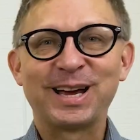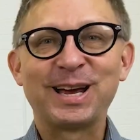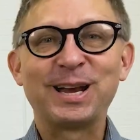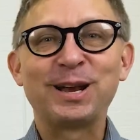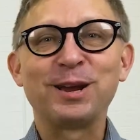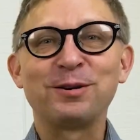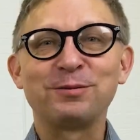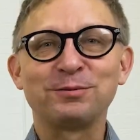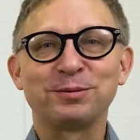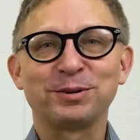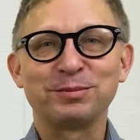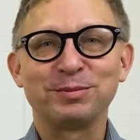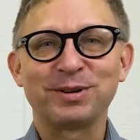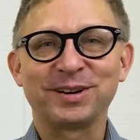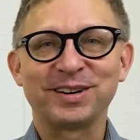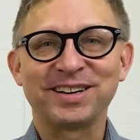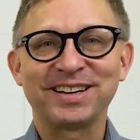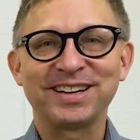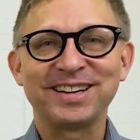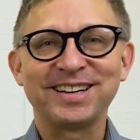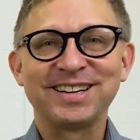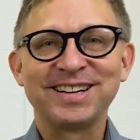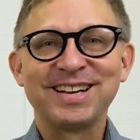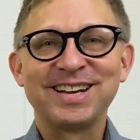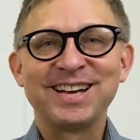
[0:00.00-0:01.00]
Hello
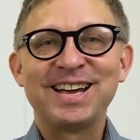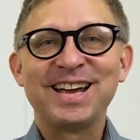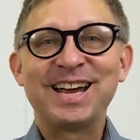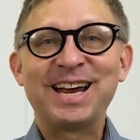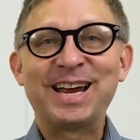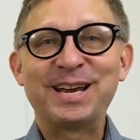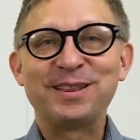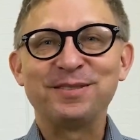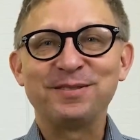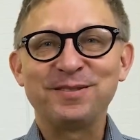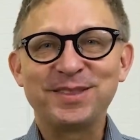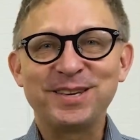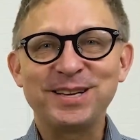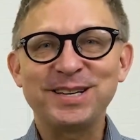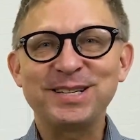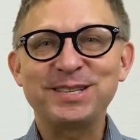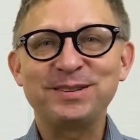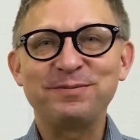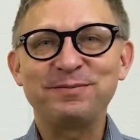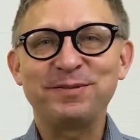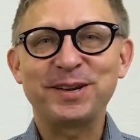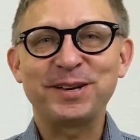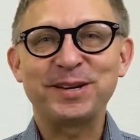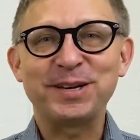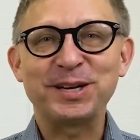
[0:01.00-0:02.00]
everybody. In this
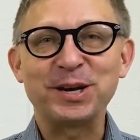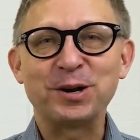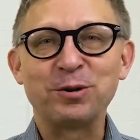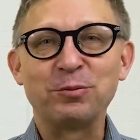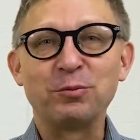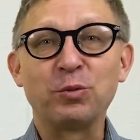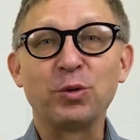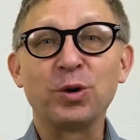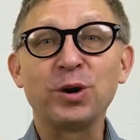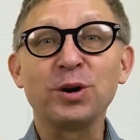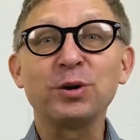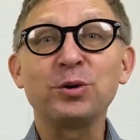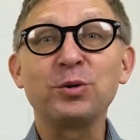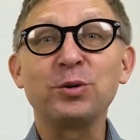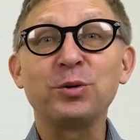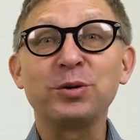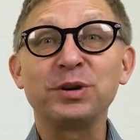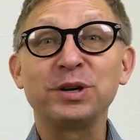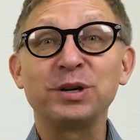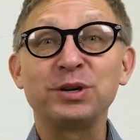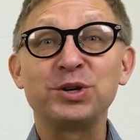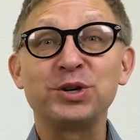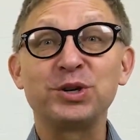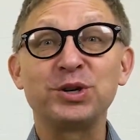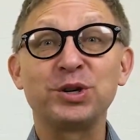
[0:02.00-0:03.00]
video, we're going
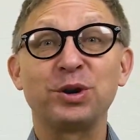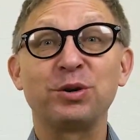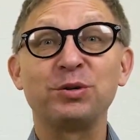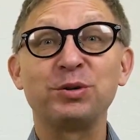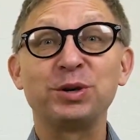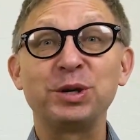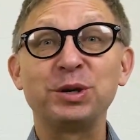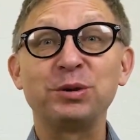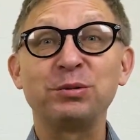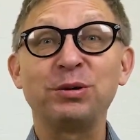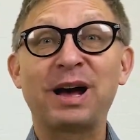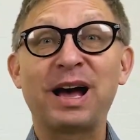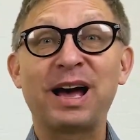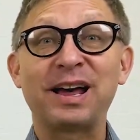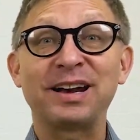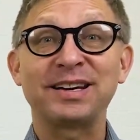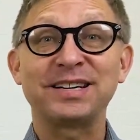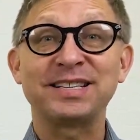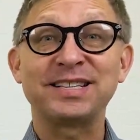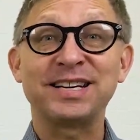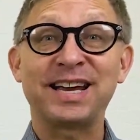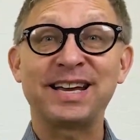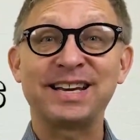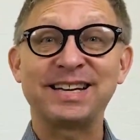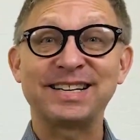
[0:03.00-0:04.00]
to show you how to
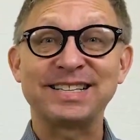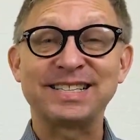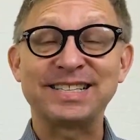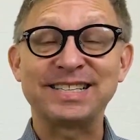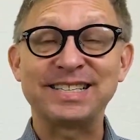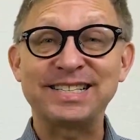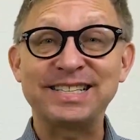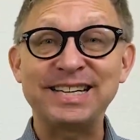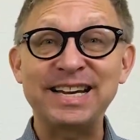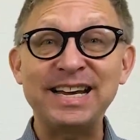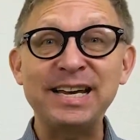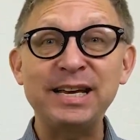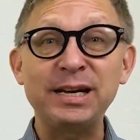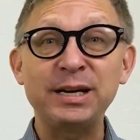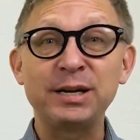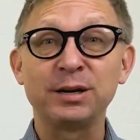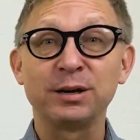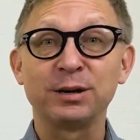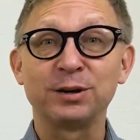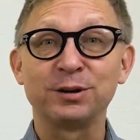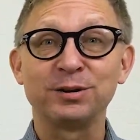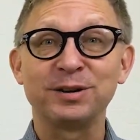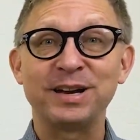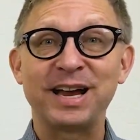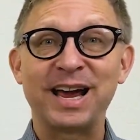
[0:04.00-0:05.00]
take a
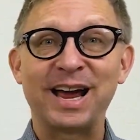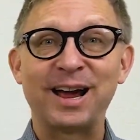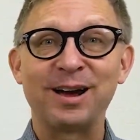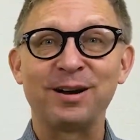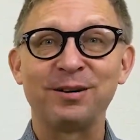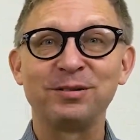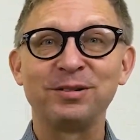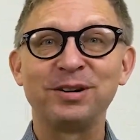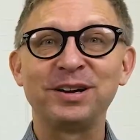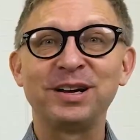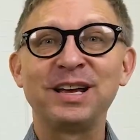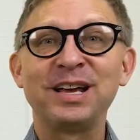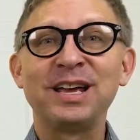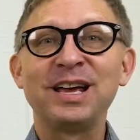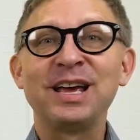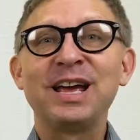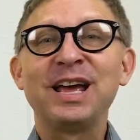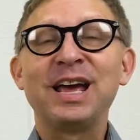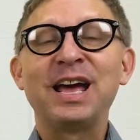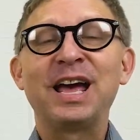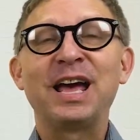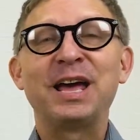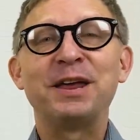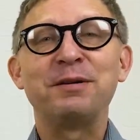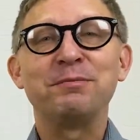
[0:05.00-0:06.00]
singular noun
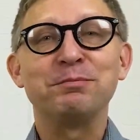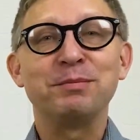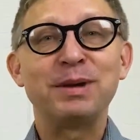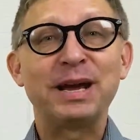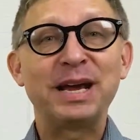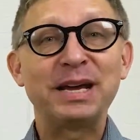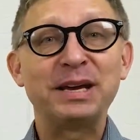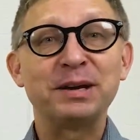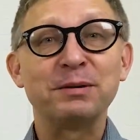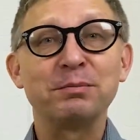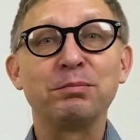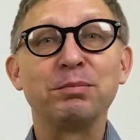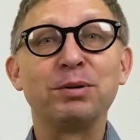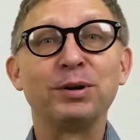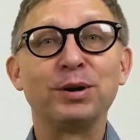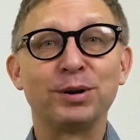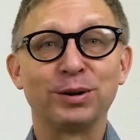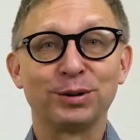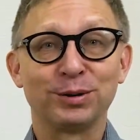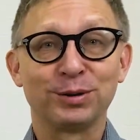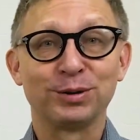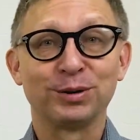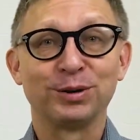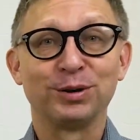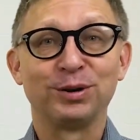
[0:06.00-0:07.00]
and make it
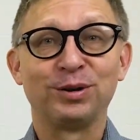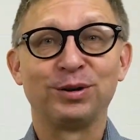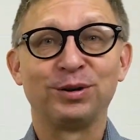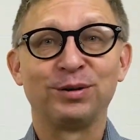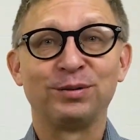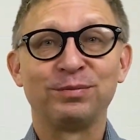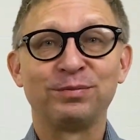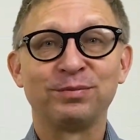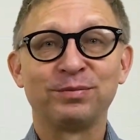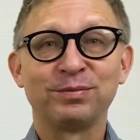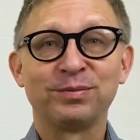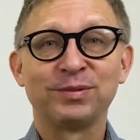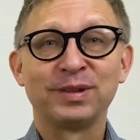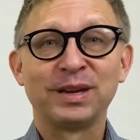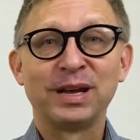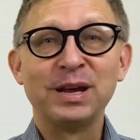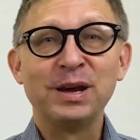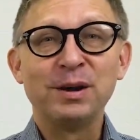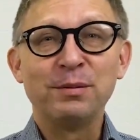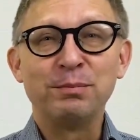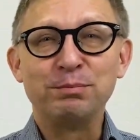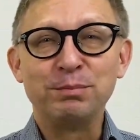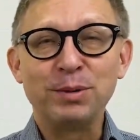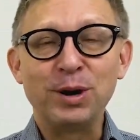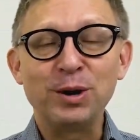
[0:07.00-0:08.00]
plural.
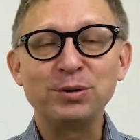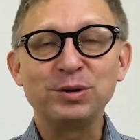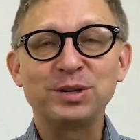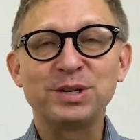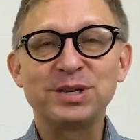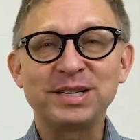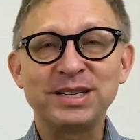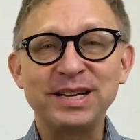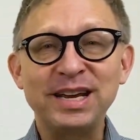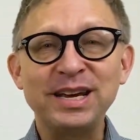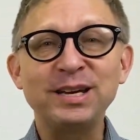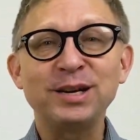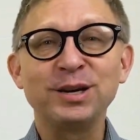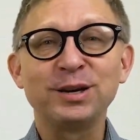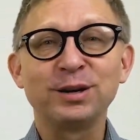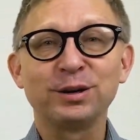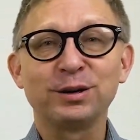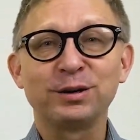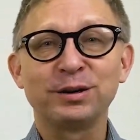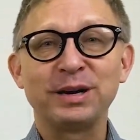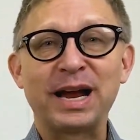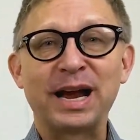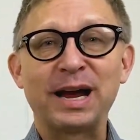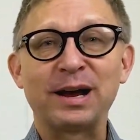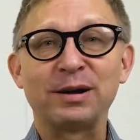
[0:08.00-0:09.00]
Most singular
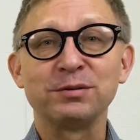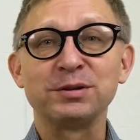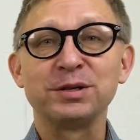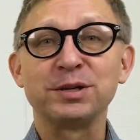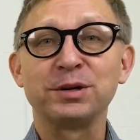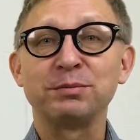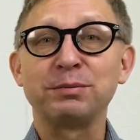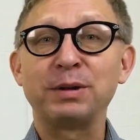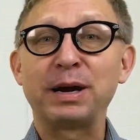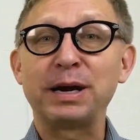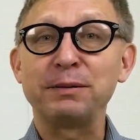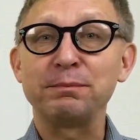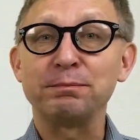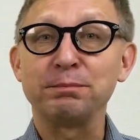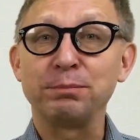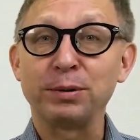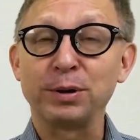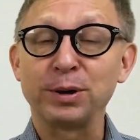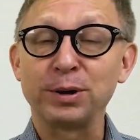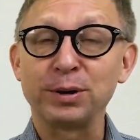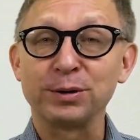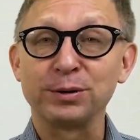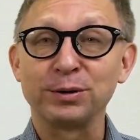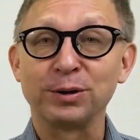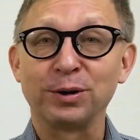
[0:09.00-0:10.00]
nouns are made
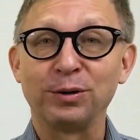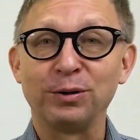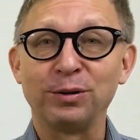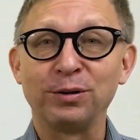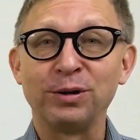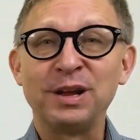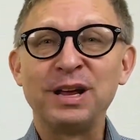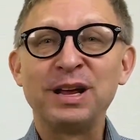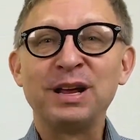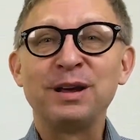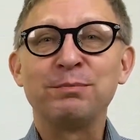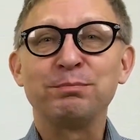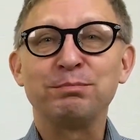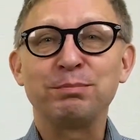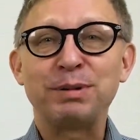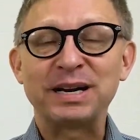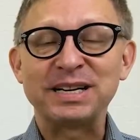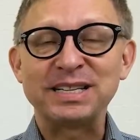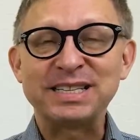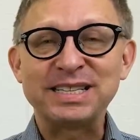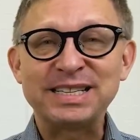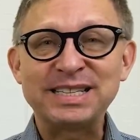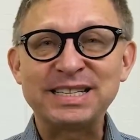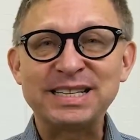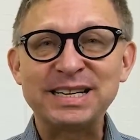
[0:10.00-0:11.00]
plural by
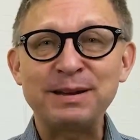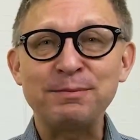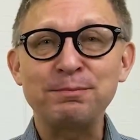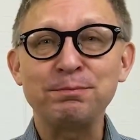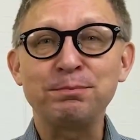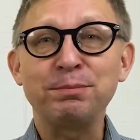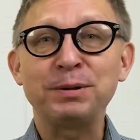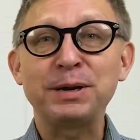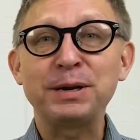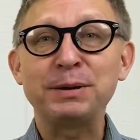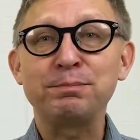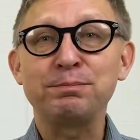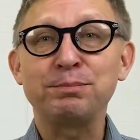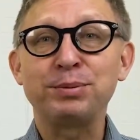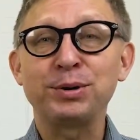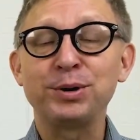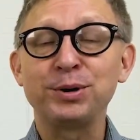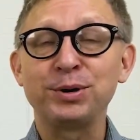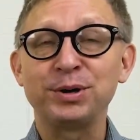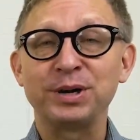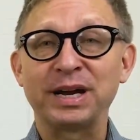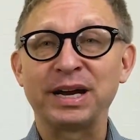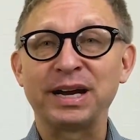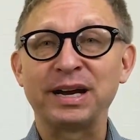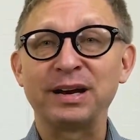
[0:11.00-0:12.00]
simply
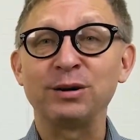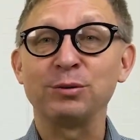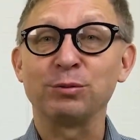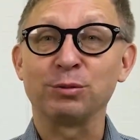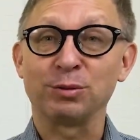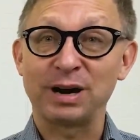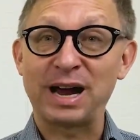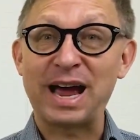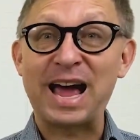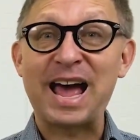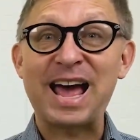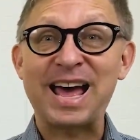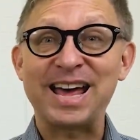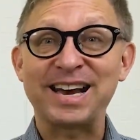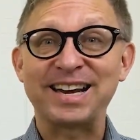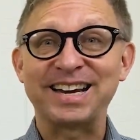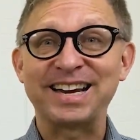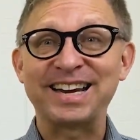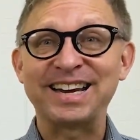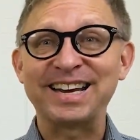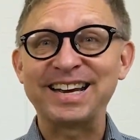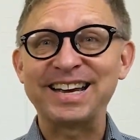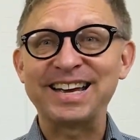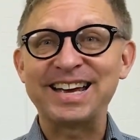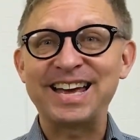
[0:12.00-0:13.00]
putting or
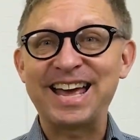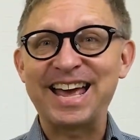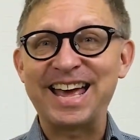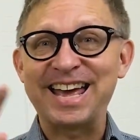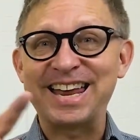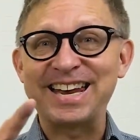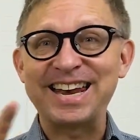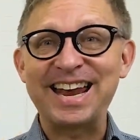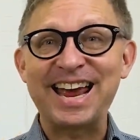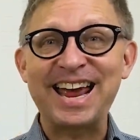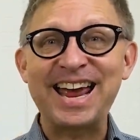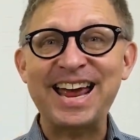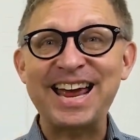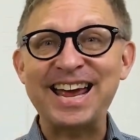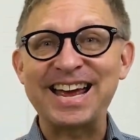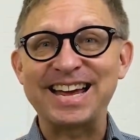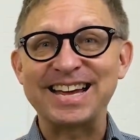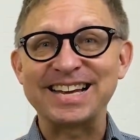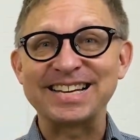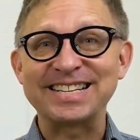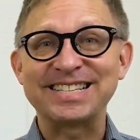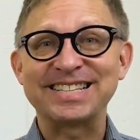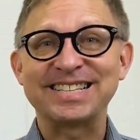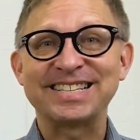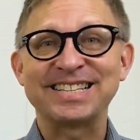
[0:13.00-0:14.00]
adding an
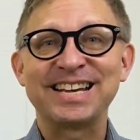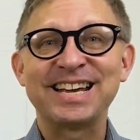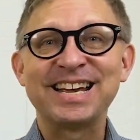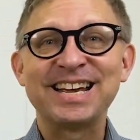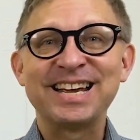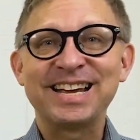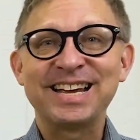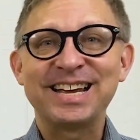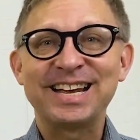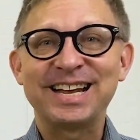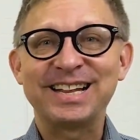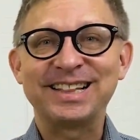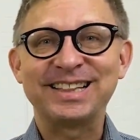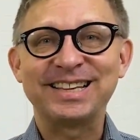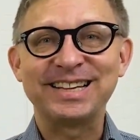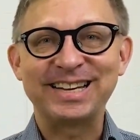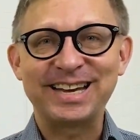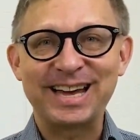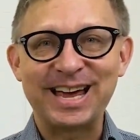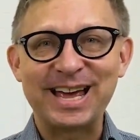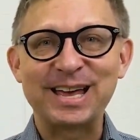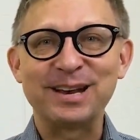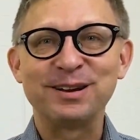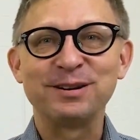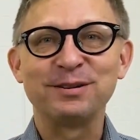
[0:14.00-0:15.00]
S at the
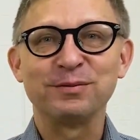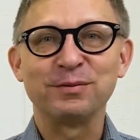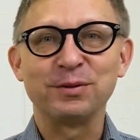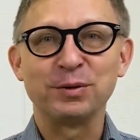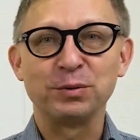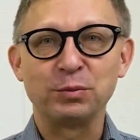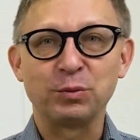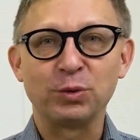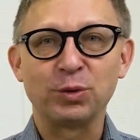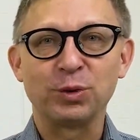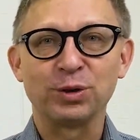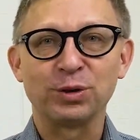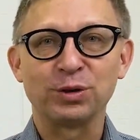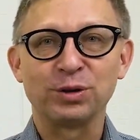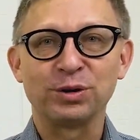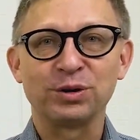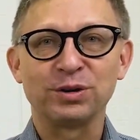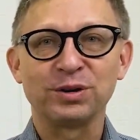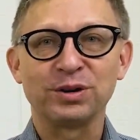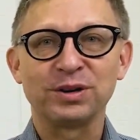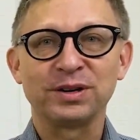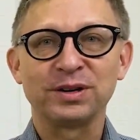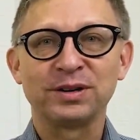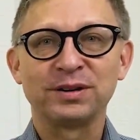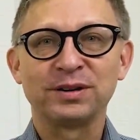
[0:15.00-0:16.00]
end of the
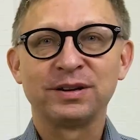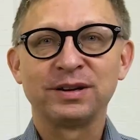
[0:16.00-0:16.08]
word.